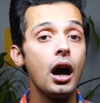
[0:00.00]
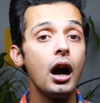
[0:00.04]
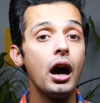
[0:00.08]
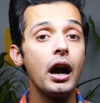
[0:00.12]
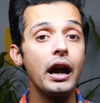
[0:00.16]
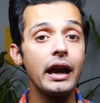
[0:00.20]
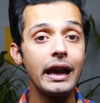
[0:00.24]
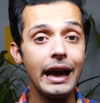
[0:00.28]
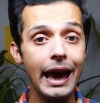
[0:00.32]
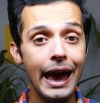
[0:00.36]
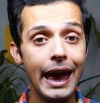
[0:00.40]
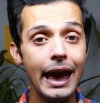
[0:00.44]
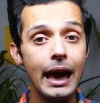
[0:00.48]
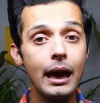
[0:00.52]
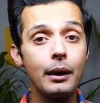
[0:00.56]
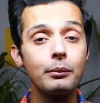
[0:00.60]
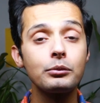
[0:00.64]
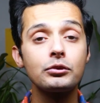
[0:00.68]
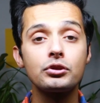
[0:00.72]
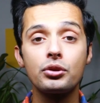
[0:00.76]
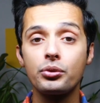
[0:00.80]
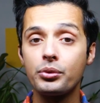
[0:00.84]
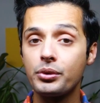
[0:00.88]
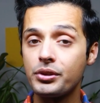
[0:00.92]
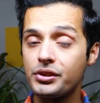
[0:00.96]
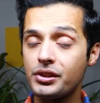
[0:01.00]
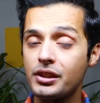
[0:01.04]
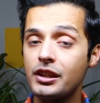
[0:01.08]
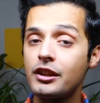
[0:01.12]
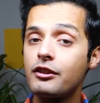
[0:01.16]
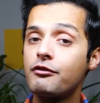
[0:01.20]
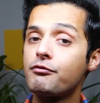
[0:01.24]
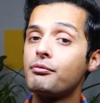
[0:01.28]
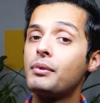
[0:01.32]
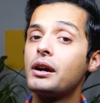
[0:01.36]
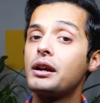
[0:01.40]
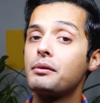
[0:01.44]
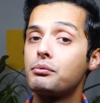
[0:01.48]
I am to
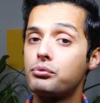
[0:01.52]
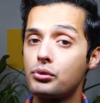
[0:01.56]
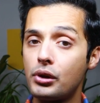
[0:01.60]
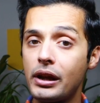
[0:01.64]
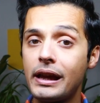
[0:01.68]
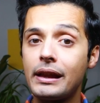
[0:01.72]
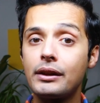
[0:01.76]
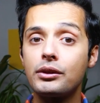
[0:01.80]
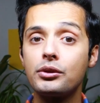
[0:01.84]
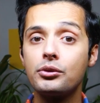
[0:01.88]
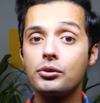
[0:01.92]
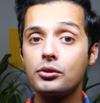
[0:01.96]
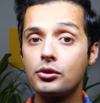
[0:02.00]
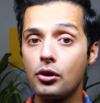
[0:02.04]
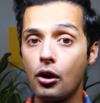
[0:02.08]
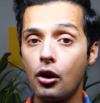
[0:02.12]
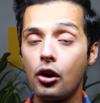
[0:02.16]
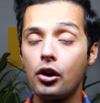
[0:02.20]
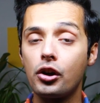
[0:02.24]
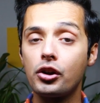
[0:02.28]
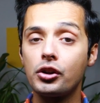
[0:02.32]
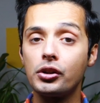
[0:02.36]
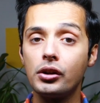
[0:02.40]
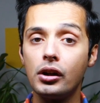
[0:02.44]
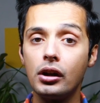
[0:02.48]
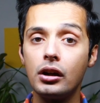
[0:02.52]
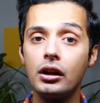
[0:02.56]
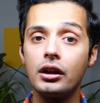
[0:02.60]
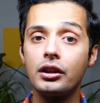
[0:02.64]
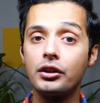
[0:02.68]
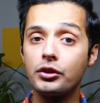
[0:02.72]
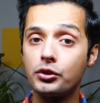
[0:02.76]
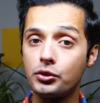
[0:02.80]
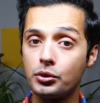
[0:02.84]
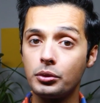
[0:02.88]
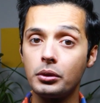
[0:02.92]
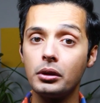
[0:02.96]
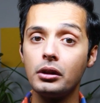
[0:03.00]
receive my brand new car
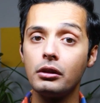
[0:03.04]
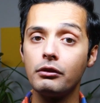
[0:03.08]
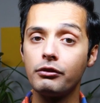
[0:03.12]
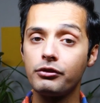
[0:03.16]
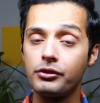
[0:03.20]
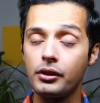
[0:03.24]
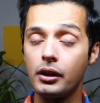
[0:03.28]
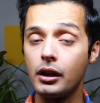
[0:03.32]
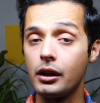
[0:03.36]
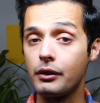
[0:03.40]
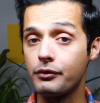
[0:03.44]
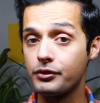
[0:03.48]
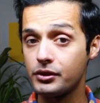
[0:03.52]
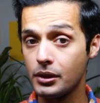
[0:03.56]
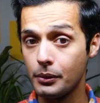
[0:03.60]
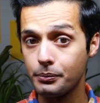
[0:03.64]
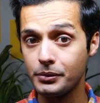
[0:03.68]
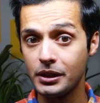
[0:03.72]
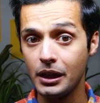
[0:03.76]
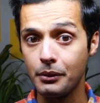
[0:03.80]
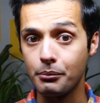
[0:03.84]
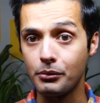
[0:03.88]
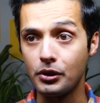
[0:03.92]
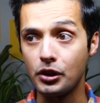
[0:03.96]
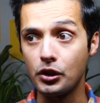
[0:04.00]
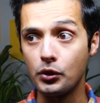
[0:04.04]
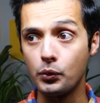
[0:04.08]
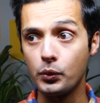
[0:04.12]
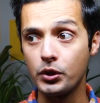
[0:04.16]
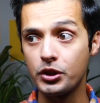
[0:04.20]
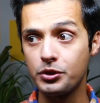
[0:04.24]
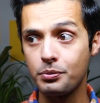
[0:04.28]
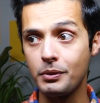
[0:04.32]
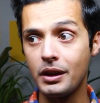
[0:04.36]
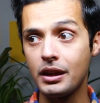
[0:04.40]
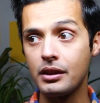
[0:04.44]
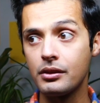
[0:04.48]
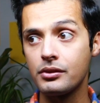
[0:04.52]
on 12th of September,
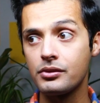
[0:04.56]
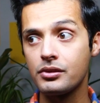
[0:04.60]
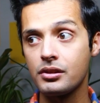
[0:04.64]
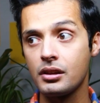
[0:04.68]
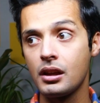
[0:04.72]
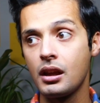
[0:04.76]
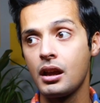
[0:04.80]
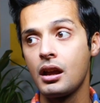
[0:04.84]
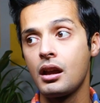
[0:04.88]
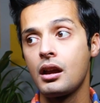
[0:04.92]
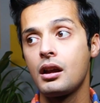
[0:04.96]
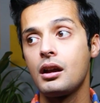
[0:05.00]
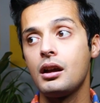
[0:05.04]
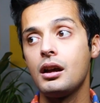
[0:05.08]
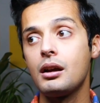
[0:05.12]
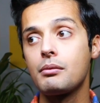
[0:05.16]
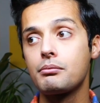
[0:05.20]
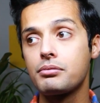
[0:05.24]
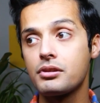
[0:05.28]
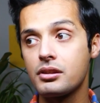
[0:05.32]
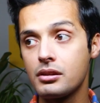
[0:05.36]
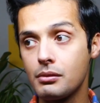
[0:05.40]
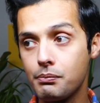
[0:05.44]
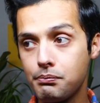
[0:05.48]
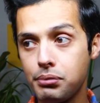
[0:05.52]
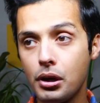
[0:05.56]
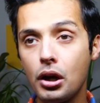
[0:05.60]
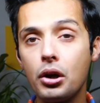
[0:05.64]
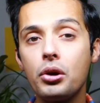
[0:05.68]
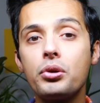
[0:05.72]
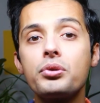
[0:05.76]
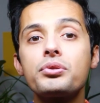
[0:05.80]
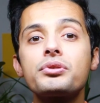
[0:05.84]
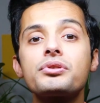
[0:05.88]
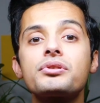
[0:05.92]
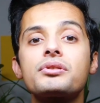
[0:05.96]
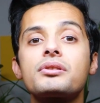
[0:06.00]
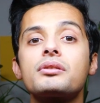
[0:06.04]
which means I'm
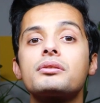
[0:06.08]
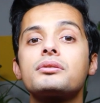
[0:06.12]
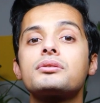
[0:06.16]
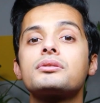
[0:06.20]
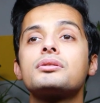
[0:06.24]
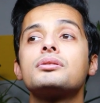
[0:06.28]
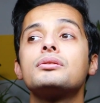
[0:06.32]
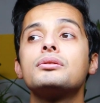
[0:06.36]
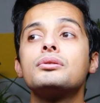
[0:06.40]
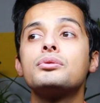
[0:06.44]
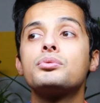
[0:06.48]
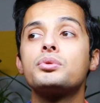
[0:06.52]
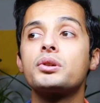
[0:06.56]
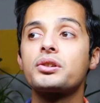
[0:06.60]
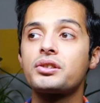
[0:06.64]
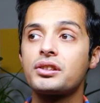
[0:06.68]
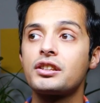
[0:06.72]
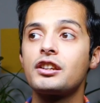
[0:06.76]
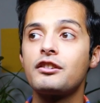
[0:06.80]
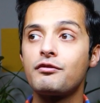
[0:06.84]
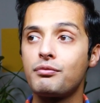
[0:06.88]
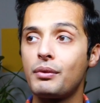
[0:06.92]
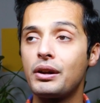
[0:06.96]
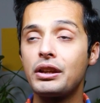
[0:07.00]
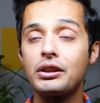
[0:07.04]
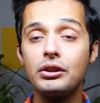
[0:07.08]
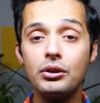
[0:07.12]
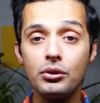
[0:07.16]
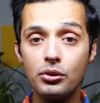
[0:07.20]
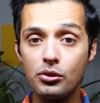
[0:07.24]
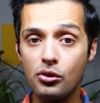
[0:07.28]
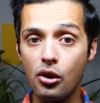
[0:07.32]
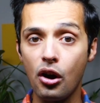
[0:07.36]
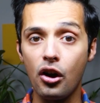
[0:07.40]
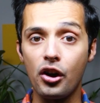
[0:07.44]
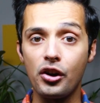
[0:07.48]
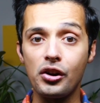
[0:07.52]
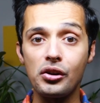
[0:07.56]
supposed to receive my new
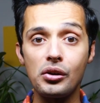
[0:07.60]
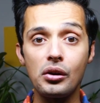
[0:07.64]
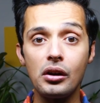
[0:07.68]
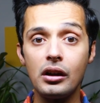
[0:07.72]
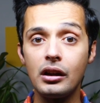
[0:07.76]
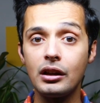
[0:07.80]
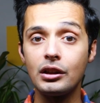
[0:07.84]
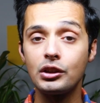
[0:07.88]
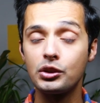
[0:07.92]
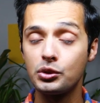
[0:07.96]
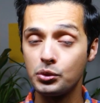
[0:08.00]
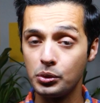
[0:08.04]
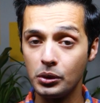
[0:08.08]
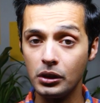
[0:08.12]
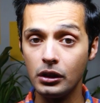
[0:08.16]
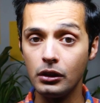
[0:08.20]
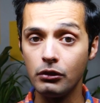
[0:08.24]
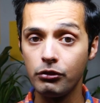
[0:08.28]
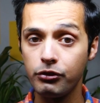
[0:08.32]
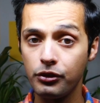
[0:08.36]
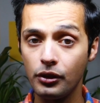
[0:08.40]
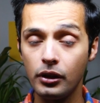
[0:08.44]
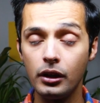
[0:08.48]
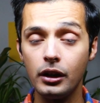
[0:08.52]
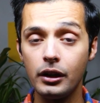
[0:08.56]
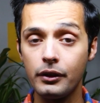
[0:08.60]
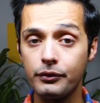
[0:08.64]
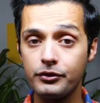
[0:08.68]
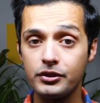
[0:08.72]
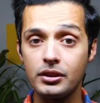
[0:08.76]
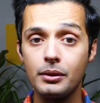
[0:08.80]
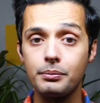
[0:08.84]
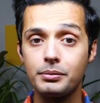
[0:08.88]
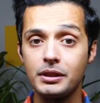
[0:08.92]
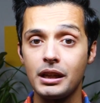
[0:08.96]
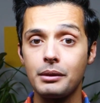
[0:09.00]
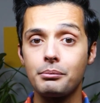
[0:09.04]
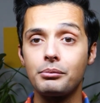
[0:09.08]
car on 12th of
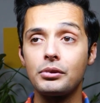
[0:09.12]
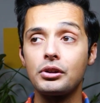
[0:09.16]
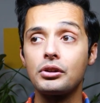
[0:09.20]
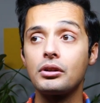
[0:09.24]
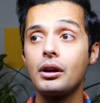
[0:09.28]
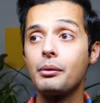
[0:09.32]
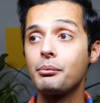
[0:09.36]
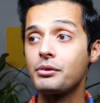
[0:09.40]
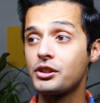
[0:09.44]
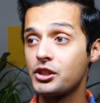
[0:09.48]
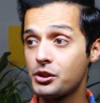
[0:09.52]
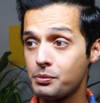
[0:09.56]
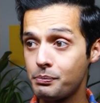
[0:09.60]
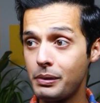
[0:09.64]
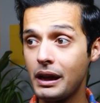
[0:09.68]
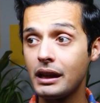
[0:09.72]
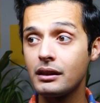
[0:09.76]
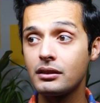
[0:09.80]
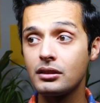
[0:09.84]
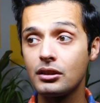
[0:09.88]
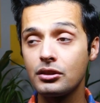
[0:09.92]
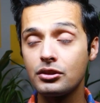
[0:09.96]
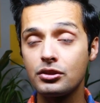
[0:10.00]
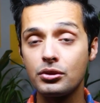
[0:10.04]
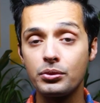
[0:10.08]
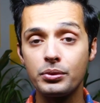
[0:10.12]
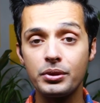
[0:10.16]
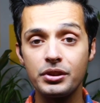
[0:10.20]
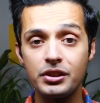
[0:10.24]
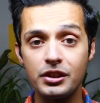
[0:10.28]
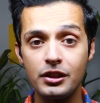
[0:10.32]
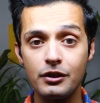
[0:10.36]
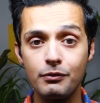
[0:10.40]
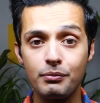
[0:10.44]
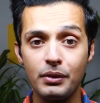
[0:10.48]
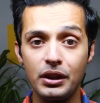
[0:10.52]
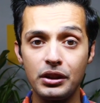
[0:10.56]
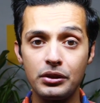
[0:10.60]
September. I'm expected to
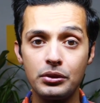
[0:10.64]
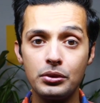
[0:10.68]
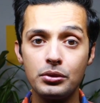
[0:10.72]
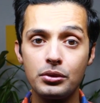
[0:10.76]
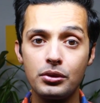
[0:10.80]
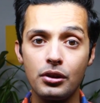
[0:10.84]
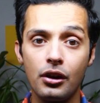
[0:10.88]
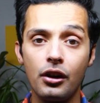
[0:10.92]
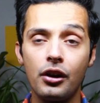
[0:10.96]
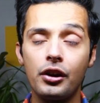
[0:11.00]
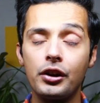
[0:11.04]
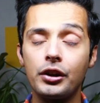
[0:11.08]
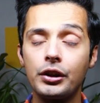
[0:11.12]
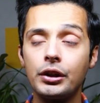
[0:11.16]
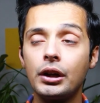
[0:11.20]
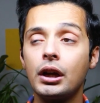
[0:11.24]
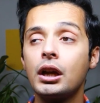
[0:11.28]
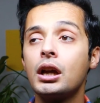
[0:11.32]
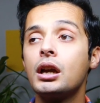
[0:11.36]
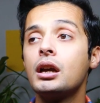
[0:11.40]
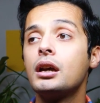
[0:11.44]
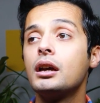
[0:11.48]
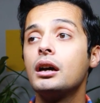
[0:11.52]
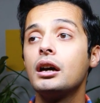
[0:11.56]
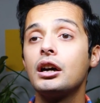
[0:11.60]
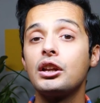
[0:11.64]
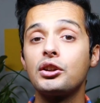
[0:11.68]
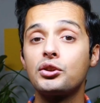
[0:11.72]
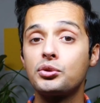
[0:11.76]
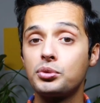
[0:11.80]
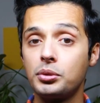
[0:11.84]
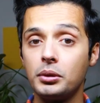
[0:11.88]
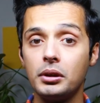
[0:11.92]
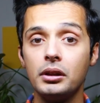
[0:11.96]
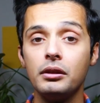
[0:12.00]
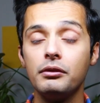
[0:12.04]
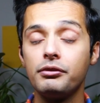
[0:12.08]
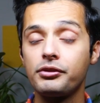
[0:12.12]
receive my new car on
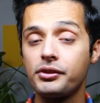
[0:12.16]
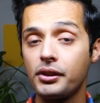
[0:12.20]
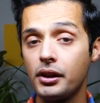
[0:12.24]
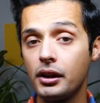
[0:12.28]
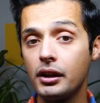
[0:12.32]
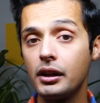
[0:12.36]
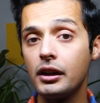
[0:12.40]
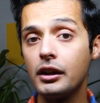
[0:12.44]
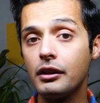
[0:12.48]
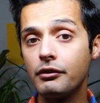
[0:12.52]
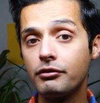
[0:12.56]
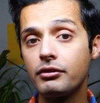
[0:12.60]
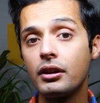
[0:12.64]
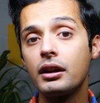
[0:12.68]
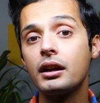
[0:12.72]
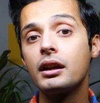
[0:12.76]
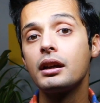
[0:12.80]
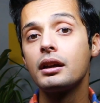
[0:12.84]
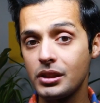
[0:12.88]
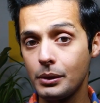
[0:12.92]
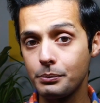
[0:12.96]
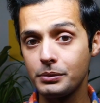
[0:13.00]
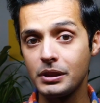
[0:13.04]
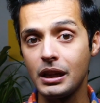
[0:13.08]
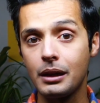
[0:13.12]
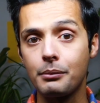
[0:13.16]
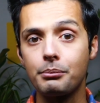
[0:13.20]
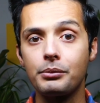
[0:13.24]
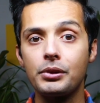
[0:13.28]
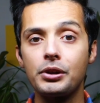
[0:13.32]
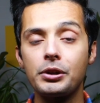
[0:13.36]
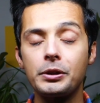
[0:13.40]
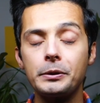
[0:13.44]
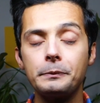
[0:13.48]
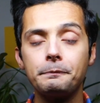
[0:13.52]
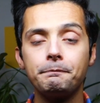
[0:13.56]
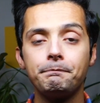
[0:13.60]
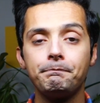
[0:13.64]
12th of
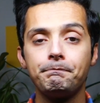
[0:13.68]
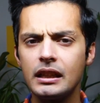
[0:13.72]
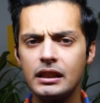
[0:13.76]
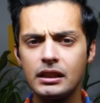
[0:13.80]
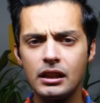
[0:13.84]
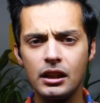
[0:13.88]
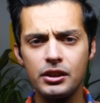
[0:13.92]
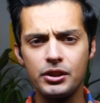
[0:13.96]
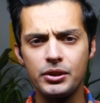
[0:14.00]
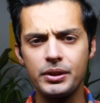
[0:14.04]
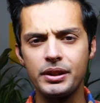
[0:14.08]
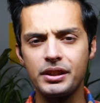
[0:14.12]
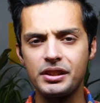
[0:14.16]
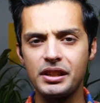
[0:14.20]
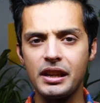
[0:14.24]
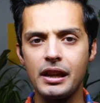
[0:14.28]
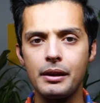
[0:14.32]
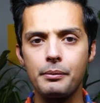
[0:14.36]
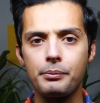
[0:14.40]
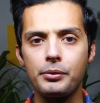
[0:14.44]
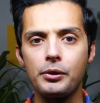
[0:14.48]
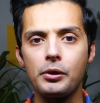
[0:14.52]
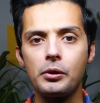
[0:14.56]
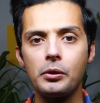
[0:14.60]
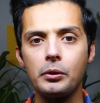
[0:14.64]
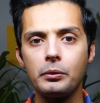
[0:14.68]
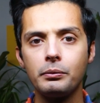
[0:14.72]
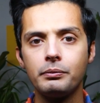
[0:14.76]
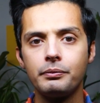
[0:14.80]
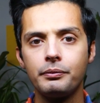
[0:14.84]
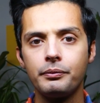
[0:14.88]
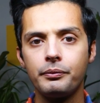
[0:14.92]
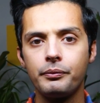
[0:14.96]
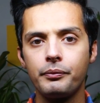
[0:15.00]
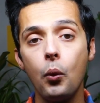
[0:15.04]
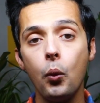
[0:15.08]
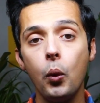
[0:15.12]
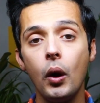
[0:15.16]
September. Another example.
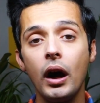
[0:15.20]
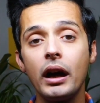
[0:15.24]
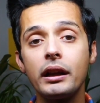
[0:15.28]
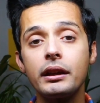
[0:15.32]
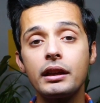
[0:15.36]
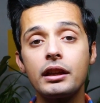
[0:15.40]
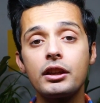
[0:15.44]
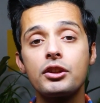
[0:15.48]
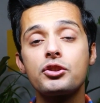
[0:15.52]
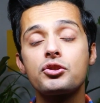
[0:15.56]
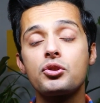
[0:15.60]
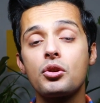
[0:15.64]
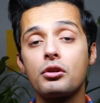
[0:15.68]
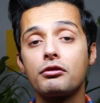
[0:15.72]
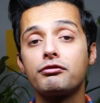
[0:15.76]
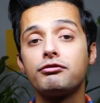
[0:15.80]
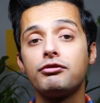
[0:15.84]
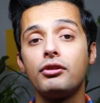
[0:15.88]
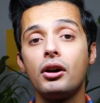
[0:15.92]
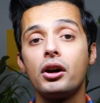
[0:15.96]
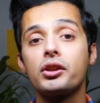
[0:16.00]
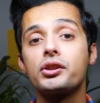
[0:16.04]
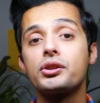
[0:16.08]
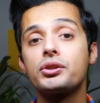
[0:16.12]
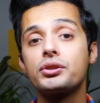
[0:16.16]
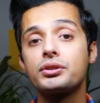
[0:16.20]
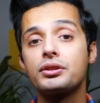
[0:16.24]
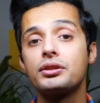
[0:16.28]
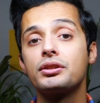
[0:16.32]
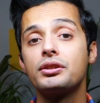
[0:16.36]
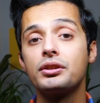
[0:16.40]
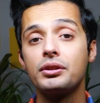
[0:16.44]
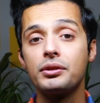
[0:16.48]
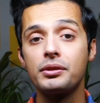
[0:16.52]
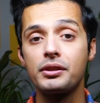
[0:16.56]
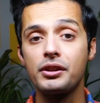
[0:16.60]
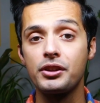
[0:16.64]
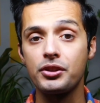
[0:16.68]
What is your father to
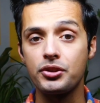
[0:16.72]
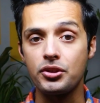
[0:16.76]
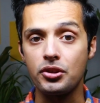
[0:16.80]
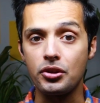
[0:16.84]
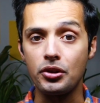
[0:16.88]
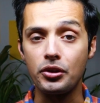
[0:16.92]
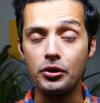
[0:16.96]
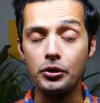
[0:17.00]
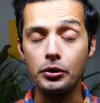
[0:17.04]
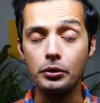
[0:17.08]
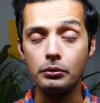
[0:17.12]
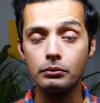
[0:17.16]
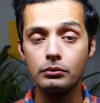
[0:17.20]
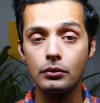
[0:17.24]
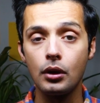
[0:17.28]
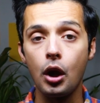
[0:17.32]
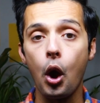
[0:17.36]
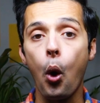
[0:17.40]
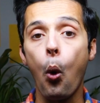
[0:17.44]
do this year?